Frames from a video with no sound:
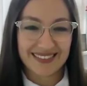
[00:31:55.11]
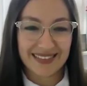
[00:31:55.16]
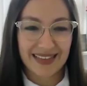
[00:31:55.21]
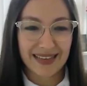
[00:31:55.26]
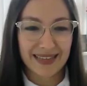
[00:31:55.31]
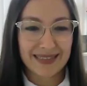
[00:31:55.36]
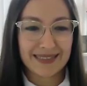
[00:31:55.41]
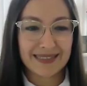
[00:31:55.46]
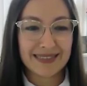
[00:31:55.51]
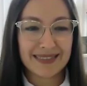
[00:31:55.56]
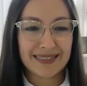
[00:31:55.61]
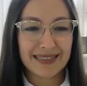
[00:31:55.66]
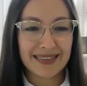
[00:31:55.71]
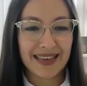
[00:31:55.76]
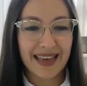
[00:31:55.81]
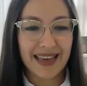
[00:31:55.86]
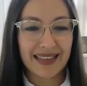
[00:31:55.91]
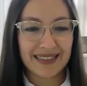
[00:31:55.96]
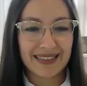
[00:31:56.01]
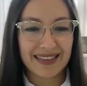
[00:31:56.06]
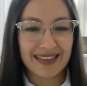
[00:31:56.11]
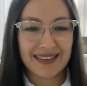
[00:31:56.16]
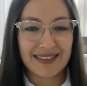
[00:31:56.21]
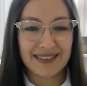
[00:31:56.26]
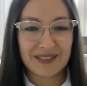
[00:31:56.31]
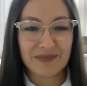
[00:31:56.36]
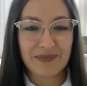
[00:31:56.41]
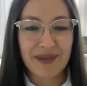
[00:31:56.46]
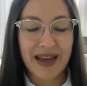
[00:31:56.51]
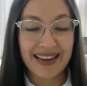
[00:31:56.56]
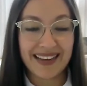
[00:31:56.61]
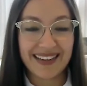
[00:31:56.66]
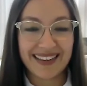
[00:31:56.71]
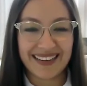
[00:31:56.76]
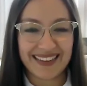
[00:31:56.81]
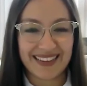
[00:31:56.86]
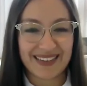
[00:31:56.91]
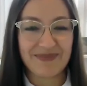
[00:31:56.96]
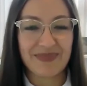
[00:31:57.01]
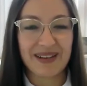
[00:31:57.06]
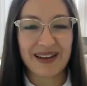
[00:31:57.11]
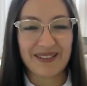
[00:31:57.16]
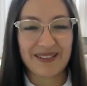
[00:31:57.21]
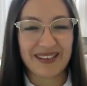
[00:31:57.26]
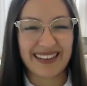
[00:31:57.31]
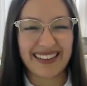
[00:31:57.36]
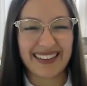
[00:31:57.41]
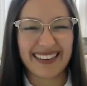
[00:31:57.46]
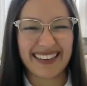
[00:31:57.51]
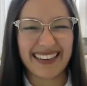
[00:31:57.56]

I can see Etienne smiling about it.